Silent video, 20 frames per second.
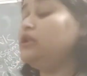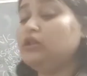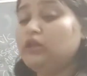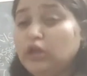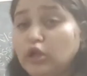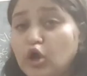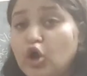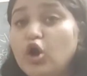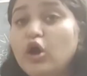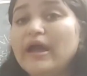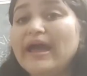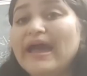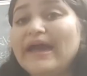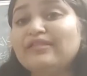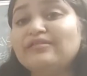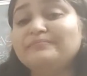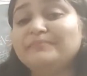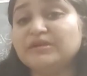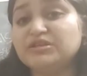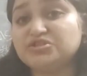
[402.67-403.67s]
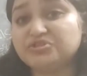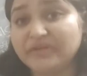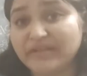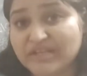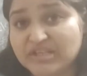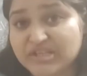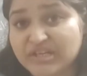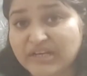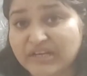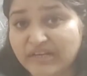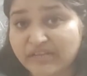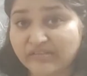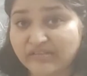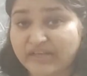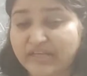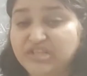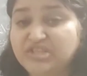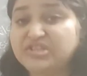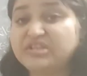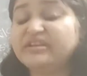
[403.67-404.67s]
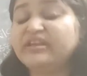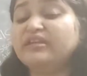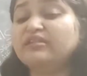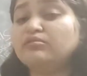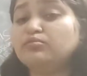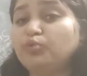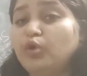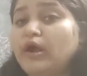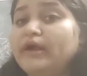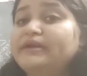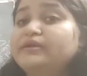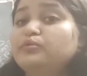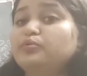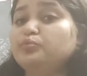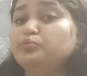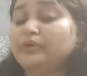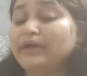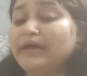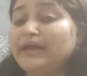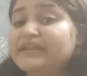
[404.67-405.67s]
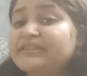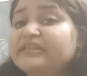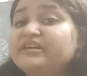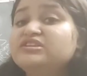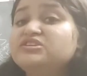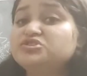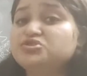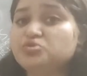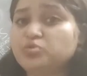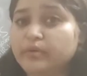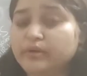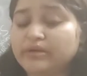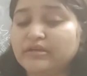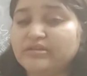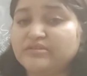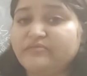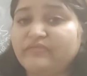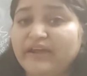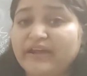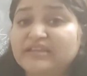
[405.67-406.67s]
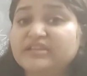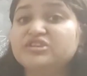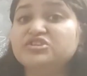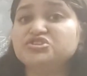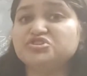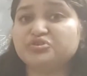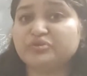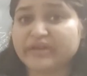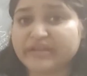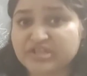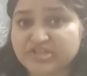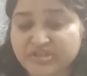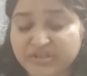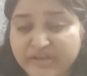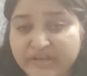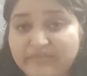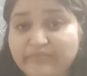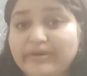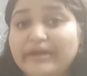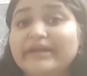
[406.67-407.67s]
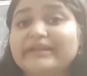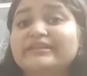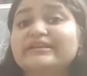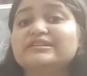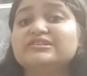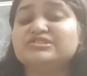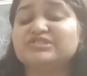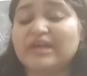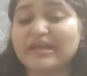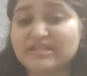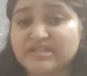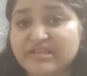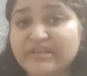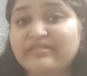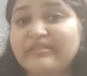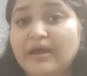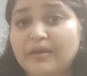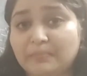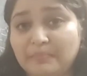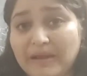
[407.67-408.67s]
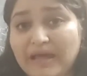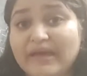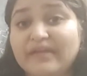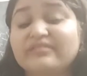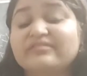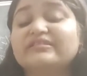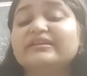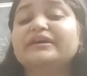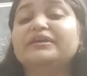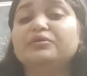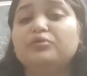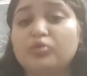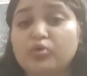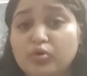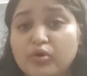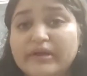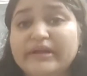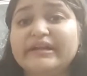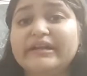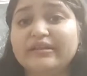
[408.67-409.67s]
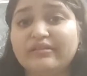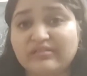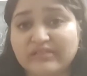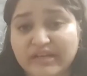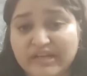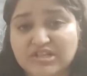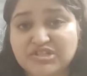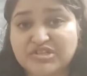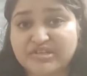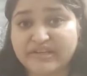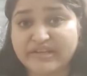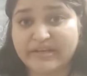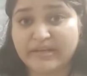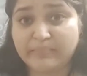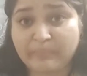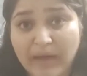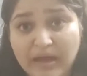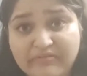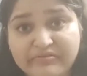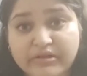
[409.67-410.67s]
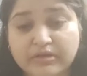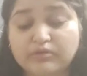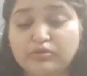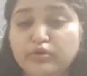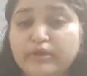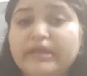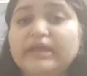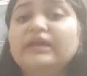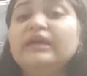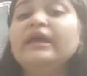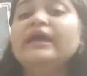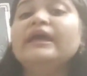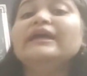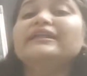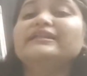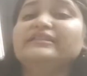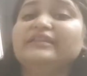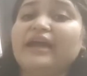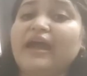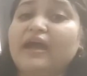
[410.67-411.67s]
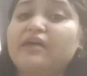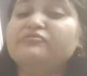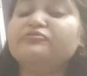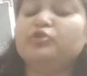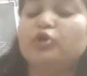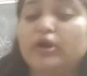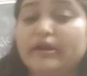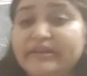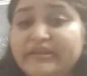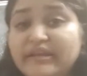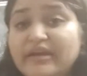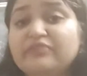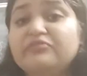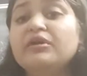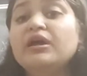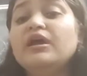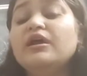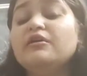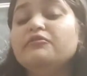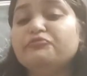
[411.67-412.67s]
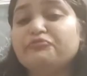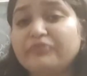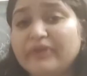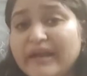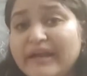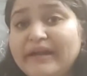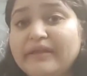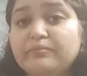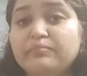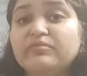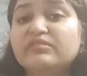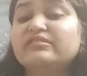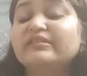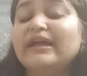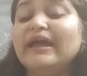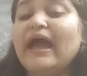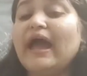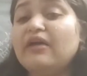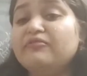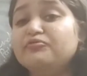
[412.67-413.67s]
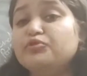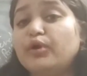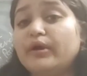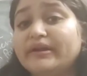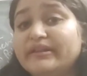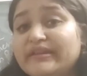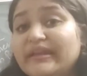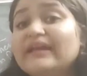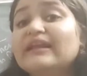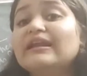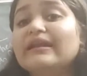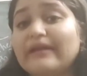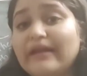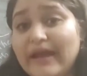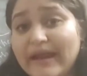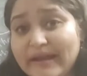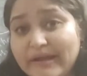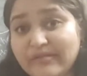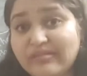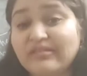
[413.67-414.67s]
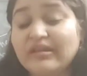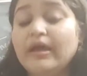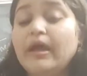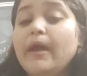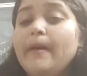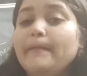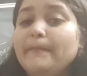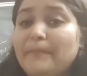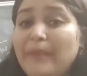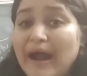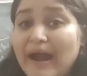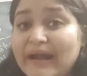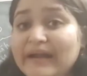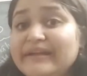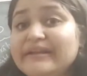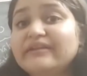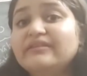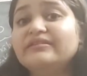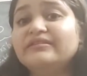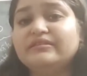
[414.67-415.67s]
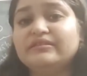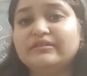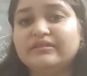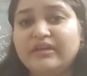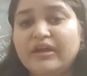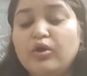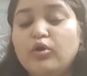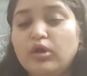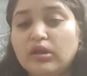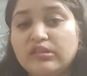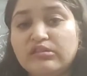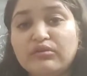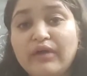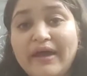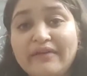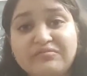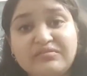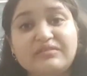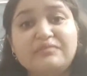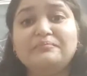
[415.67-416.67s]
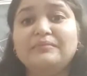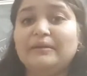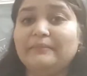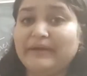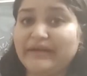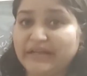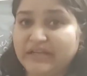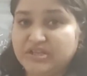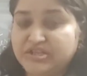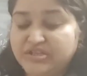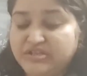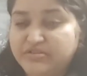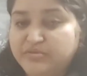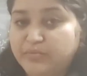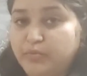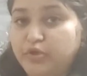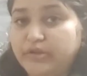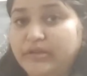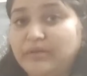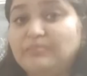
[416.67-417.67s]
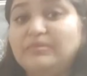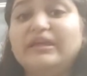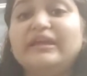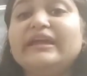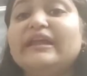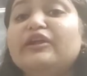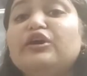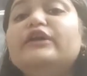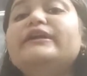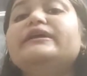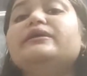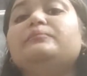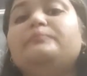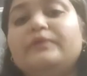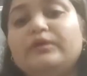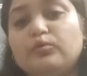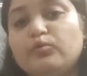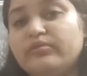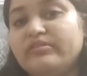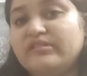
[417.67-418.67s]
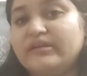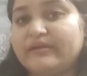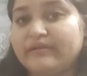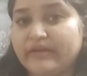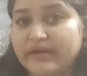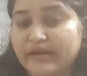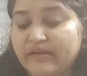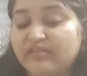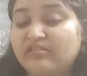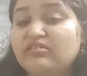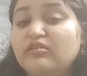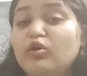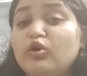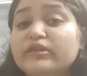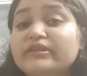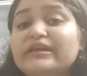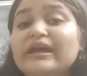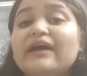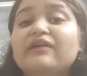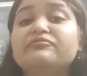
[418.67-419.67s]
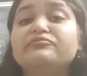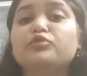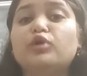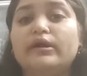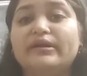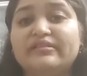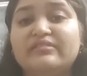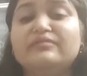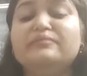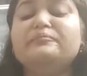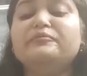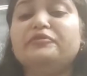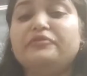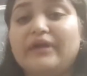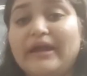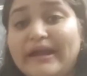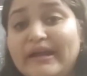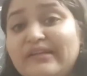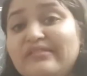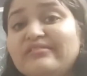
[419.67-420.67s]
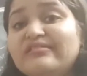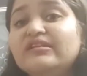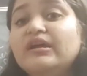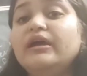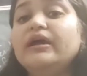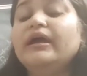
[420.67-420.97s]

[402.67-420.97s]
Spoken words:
law as per judicial discretion is what? Where the judiciary, where the judges applies their own discretionary power. Okay, they have got their freedoms, they have got their rights, but they also have some limitations upon them. They cannot abuse their rights. So they have got some rights